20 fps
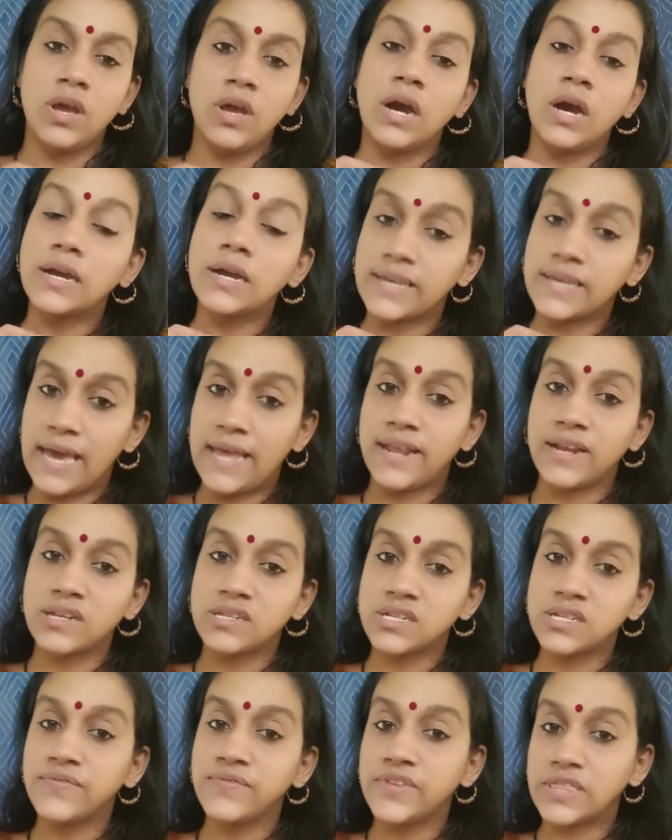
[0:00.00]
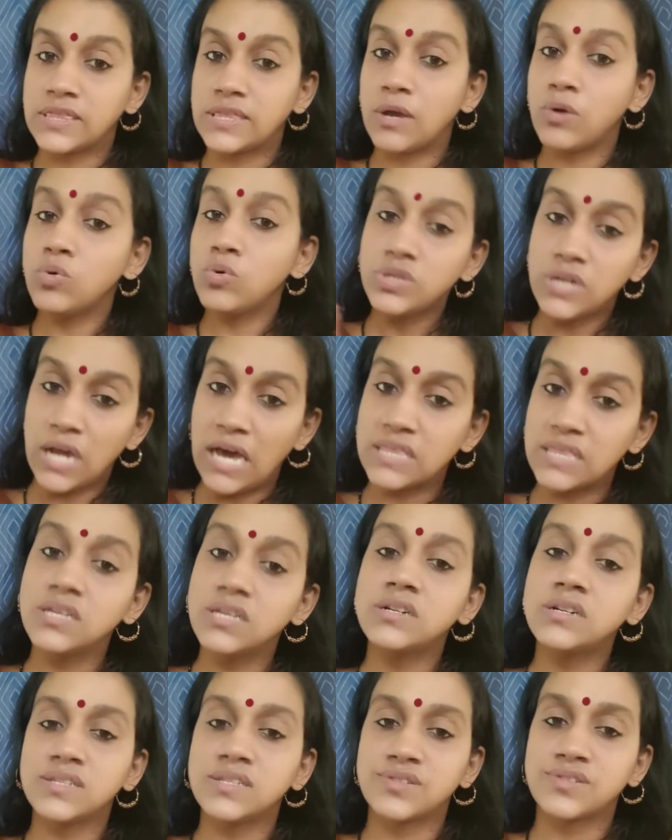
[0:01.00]
a character without
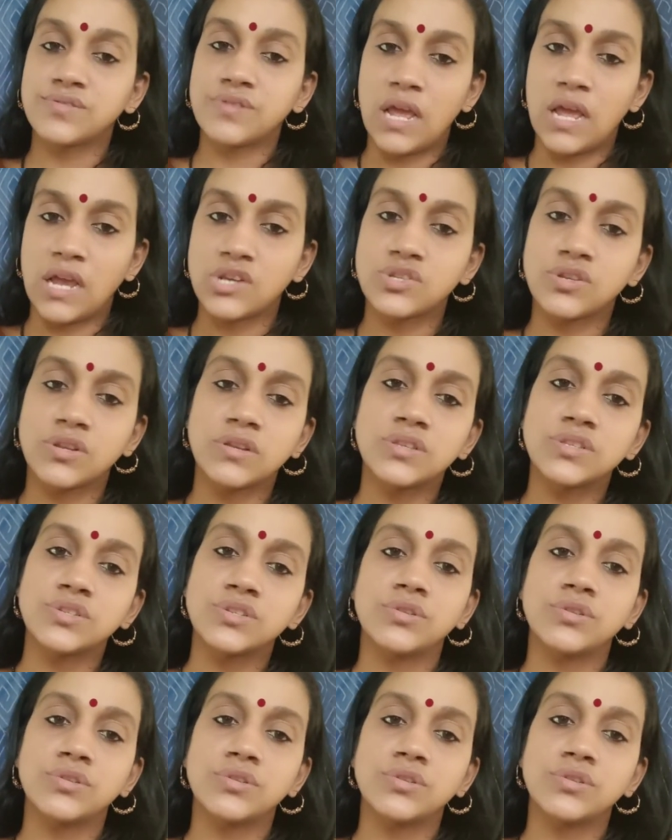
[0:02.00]
other distractions,